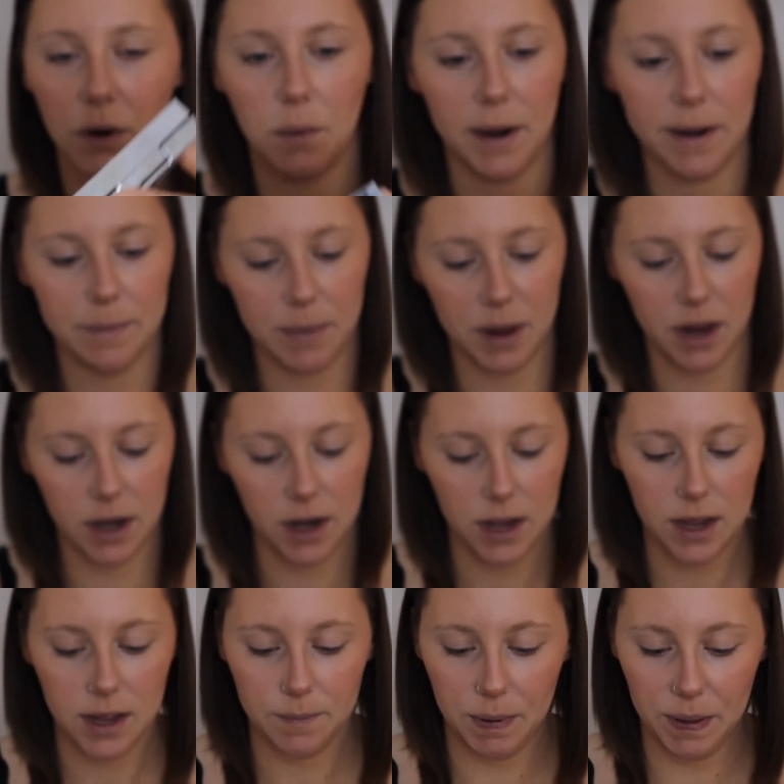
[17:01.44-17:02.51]
quite a bit,
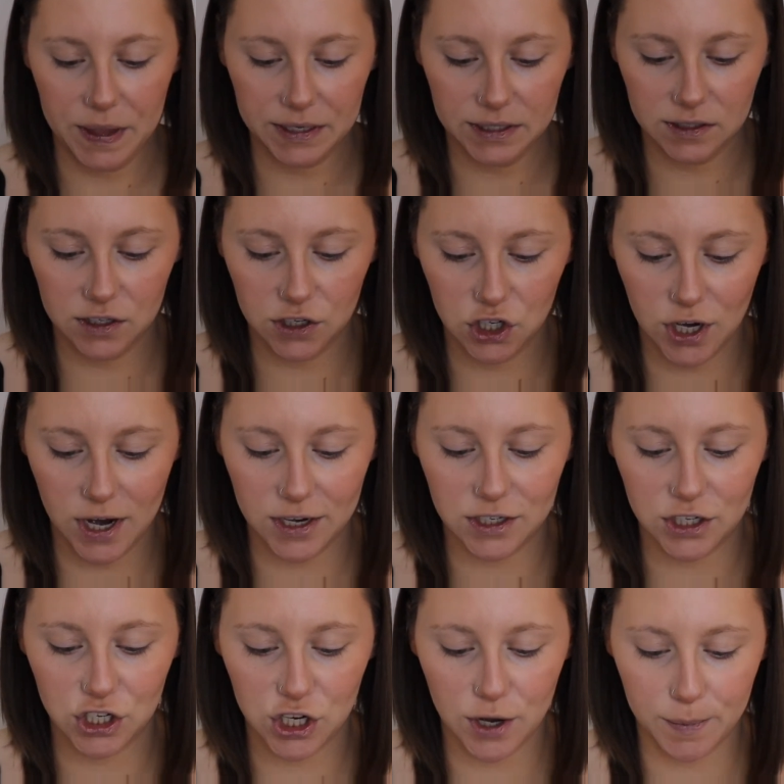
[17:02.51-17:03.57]
but this is the shade
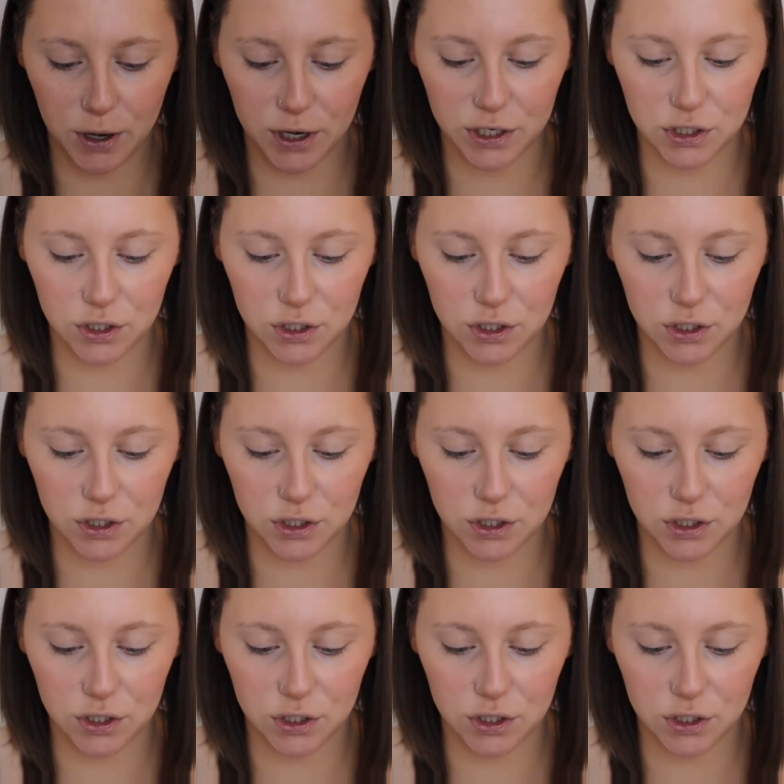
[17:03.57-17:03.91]
Shimmering,